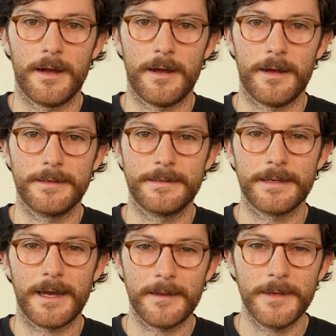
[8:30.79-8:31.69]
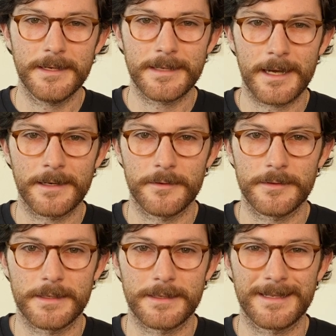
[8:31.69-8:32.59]
A diabetes
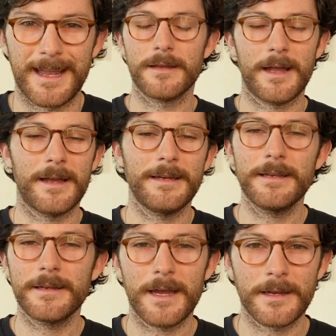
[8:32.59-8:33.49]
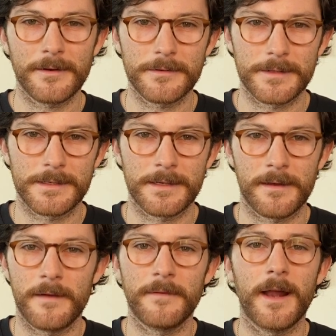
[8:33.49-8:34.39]
diagnosis, any diagnosis
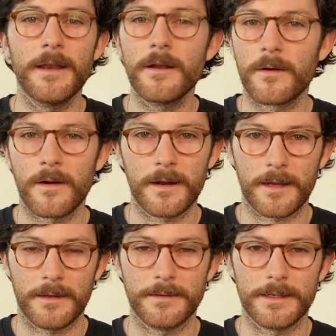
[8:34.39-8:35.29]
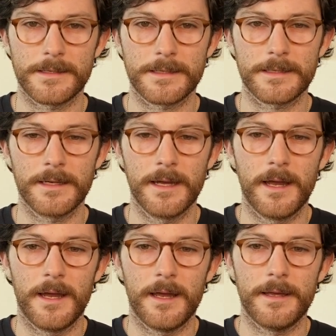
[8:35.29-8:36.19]
of any chronic illness,
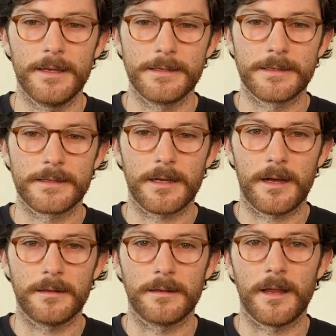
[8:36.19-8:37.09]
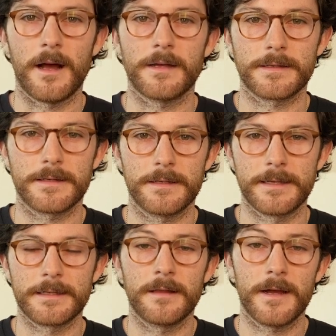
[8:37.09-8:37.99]
is a loss.
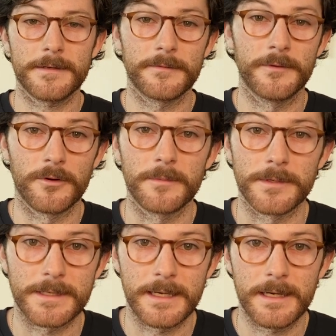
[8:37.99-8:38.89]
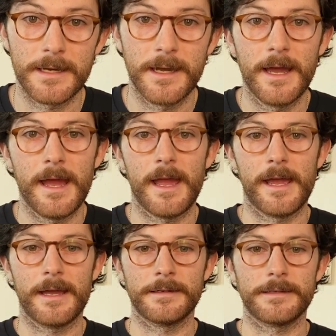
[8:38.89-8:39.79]
It's a loss of normalcy.
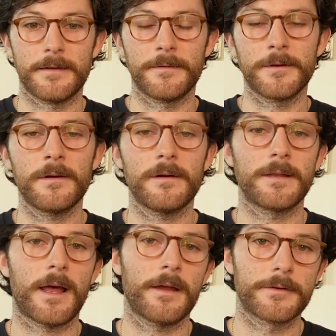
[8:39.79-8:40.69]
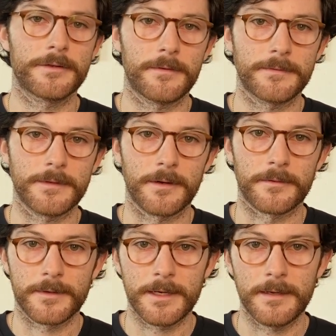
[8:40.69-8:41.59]
And if you don't allow yourself to
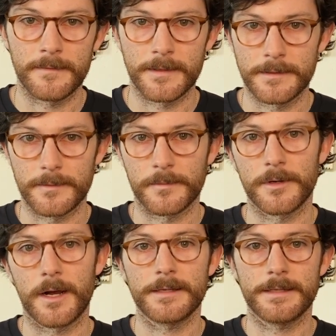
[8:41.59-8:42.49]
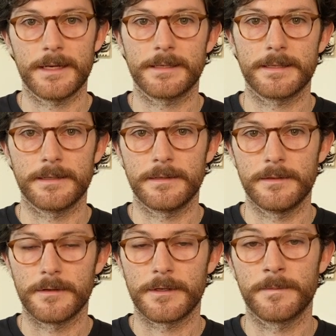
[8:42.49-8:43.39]
grieve and to process and
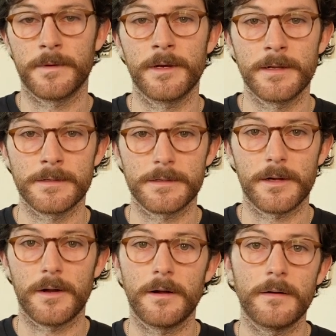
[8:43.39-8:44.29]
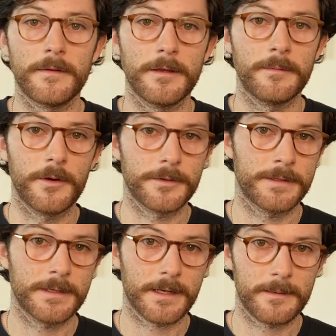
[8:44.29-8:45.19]
to experience all of the
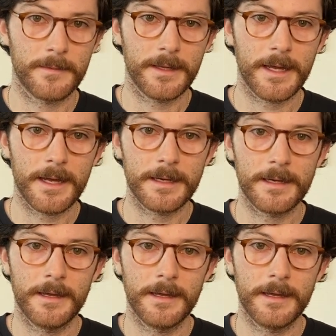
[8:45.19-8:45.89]
emotions that come with that,